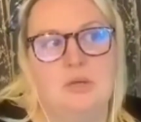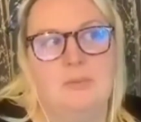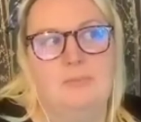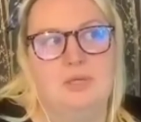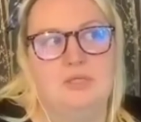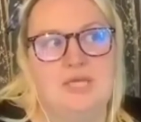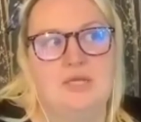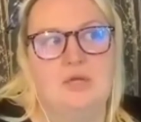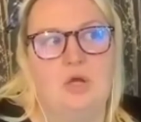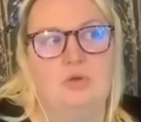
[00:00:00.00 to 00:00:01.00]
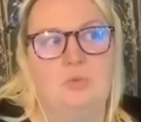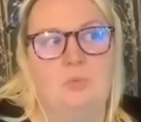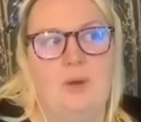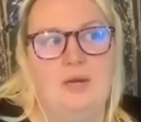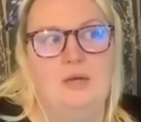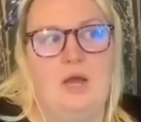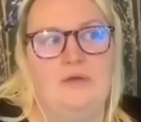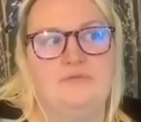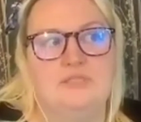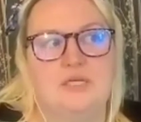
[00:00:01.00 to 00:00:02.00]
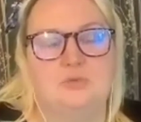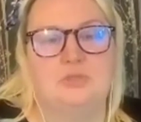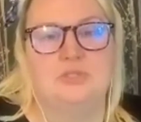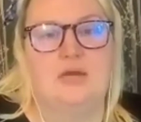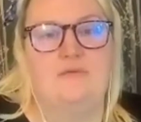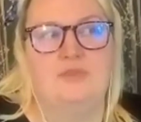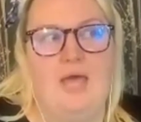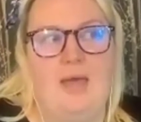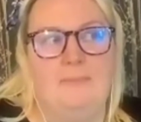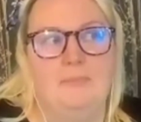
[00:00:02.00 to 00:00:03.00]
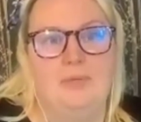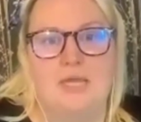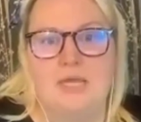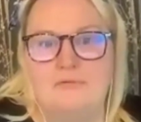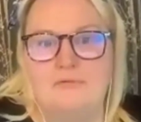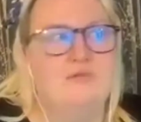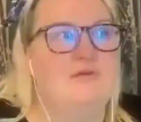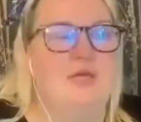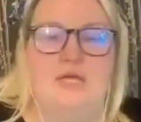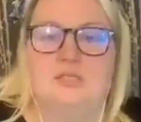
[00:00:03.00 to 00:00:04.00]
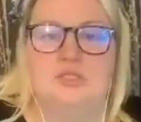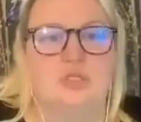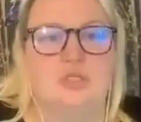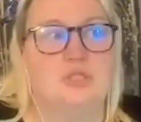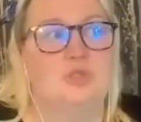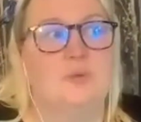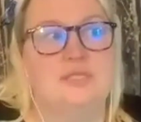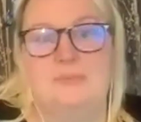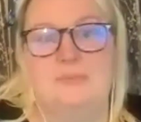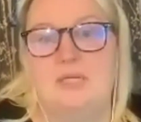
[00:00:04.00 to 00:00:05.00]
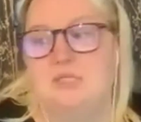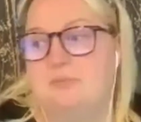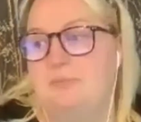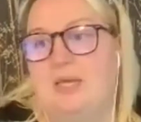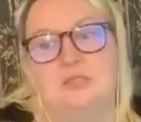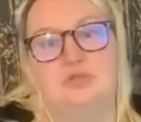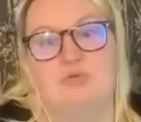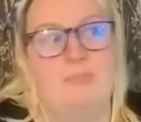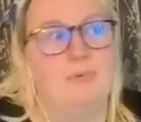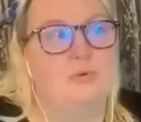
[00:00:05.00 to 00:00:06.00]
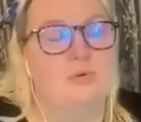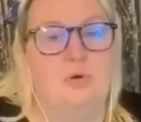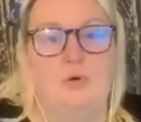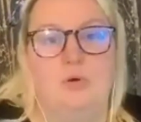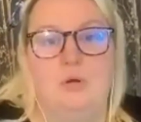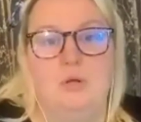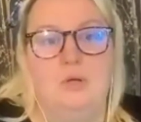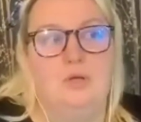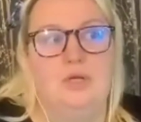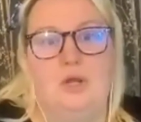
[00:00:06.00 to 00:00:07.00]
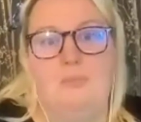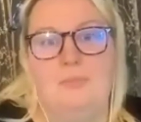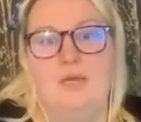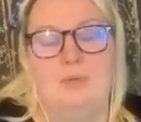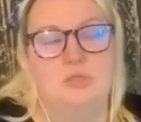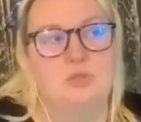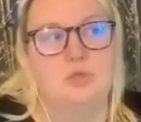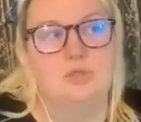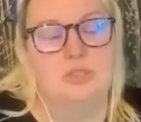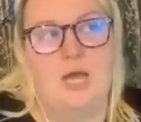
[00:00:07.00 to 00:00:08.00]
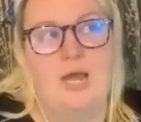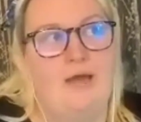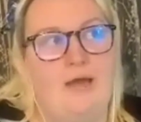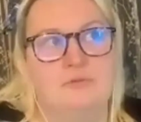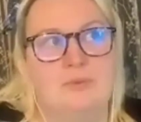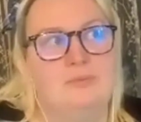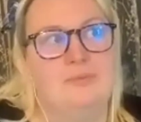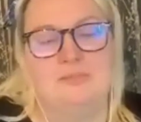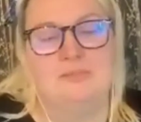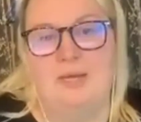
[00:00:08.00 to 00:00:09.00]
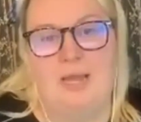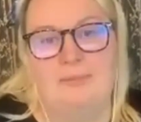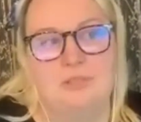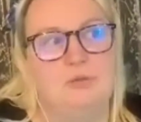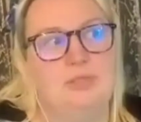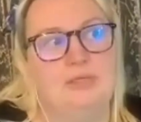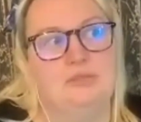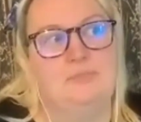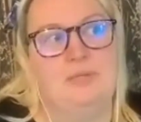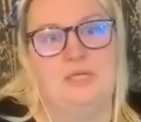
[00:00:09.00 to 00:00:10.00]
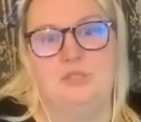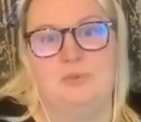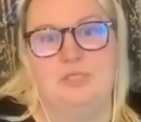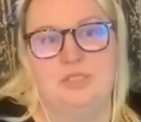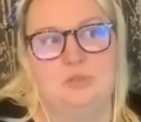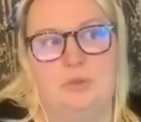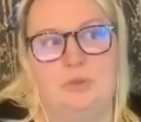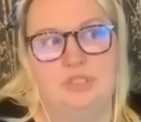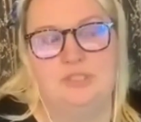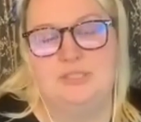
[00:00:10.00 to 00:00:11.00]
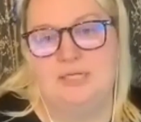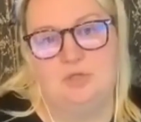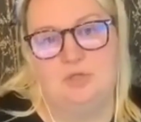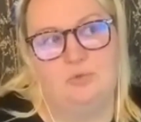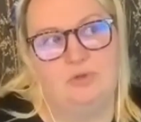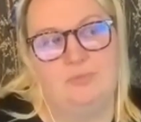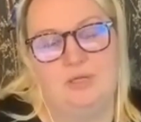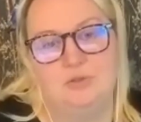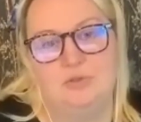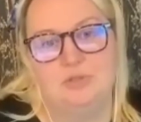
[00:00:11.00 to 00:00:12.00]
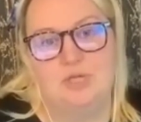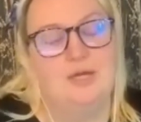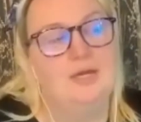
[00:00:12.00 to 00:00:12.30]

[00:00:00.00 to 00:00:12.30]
because they know that when I've scheduled time for them, even if it is just 20 minutes playing Scrabble, or, you know, me and my daughter, I have to admit to my absolute guilty pleasure, which is watching TikTok with my daughter.